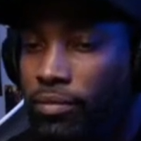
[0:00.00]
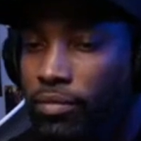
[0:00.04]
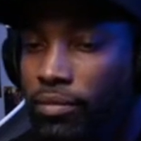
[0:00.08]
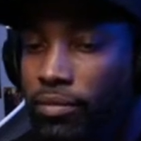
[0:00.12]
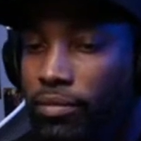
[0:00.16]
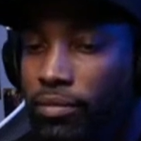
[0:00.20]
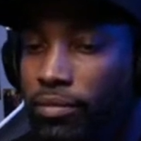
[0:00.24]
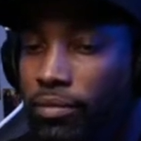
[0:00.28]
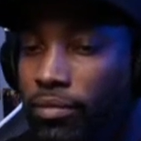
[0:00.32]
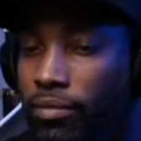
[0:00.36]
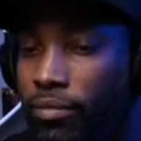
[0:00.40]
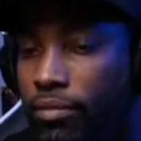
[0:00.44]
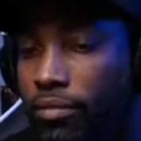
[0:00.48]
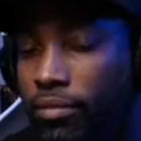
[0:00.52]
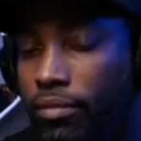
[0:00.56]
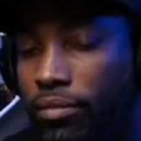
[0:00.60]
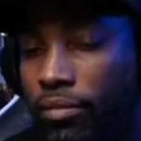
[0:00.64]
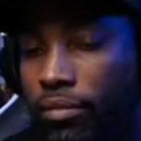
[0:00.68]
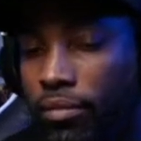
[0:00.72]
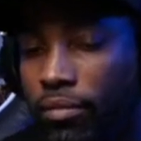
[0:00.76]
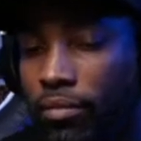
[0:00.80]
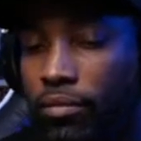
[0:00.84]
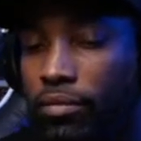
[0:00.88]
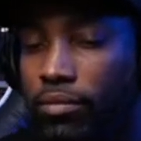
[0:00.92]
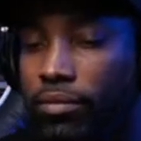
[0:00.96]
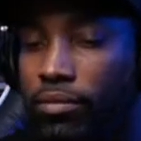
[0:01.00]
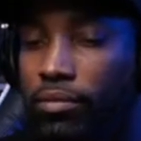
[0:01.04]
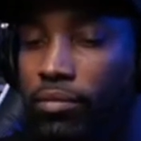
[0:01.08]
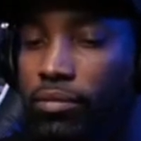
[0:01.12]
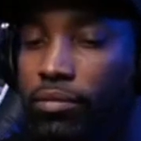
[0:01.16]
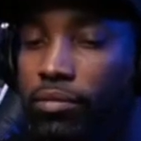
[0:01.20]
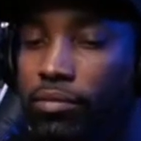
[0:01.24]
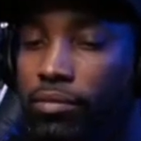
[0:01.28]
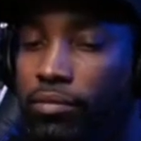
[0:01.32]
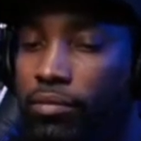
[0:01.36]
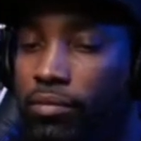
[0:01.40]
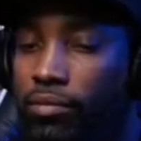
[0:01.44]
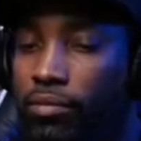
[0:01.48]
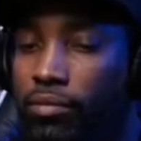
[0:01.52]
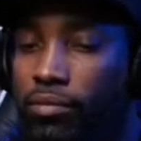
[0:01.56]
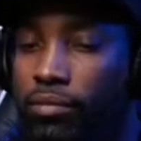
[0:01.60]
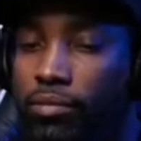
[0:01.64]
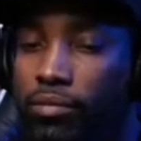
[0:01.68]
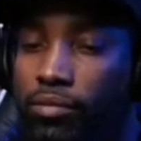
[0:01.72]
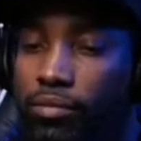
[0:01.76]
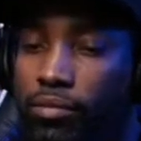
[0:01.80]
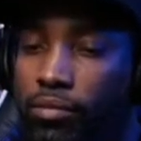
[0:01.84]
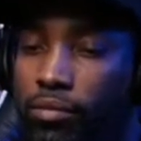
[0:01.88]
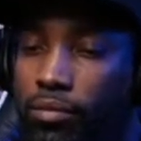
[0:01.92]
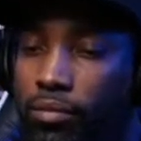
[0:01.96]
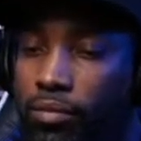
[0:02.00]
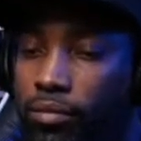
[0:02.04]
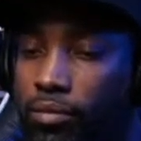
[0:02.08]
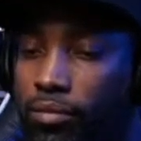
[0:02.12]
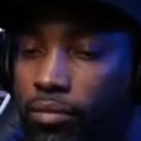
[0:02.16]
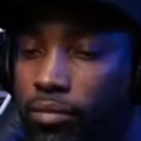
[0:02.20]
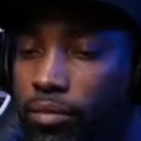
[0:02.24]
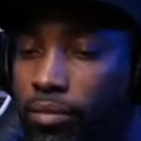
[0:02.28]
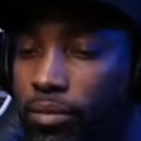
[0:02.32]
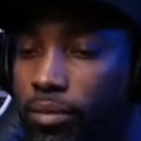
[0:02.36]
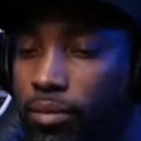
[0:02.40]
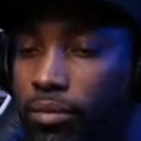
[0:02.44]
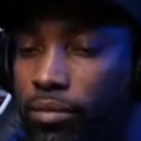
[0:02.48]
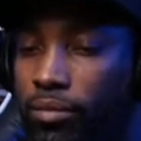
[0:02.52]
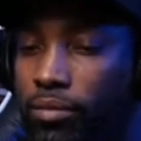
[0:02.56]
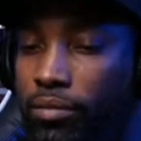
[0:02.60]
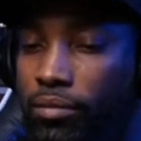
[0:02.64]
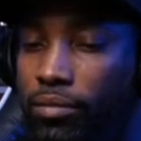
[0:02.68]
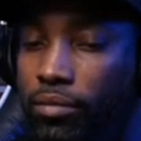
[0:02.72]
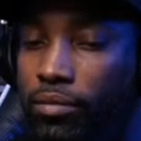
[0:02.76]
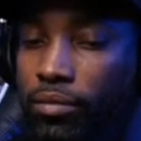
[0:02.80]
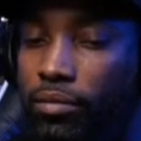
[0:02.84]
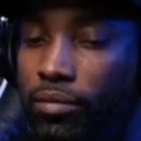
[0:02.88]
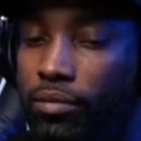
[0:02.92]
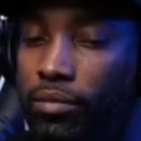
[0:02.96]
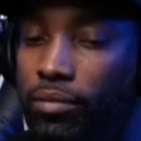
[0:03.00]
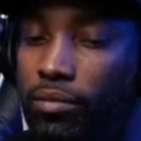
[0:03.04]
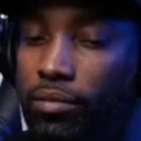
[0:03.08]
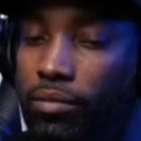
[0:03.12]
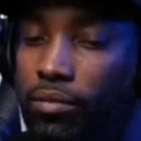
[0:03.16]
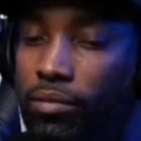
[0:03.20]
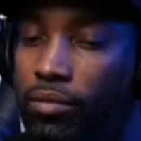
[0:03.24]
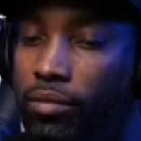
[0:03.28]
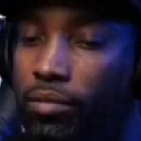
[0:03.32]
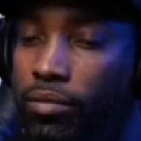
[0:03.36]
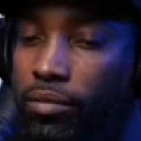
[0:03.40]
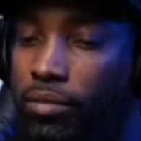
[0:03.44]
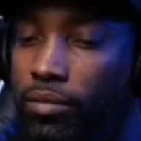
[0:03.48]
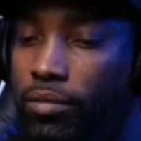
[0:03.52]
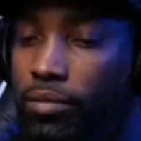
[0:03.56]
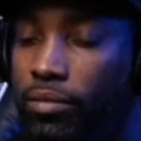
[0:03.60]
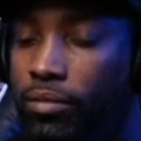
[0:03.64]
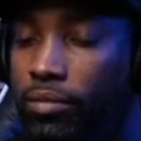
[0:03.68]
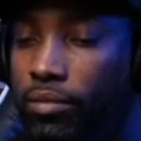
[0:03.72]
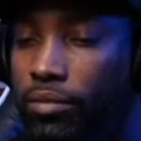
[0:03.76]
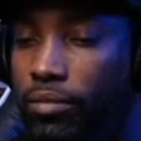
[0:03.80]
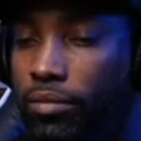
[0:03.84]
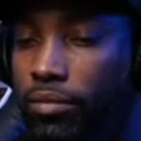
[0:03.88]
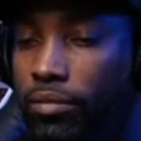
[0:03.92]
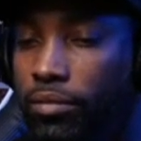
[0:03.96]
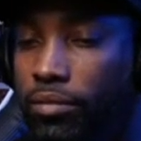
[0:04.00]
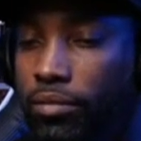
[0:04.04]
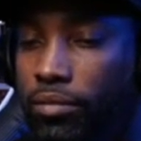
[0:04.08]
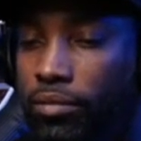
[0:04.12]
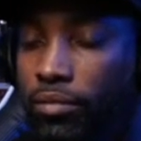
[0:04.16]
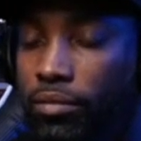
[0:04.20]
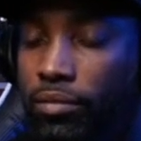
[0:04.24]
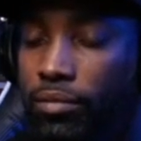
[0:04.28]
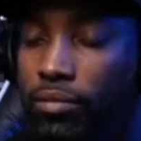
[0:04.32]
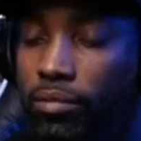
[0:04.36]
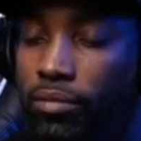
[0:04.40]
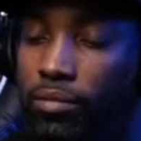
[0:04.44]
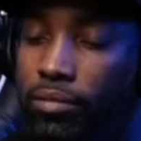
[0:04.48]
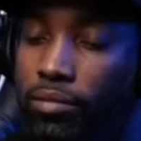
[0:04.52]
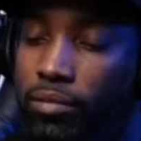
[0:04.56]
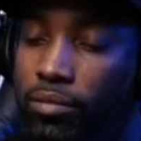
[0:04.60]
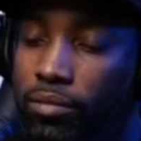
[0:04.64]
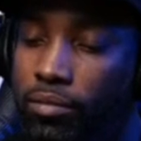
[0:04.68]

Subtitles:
(not speaking)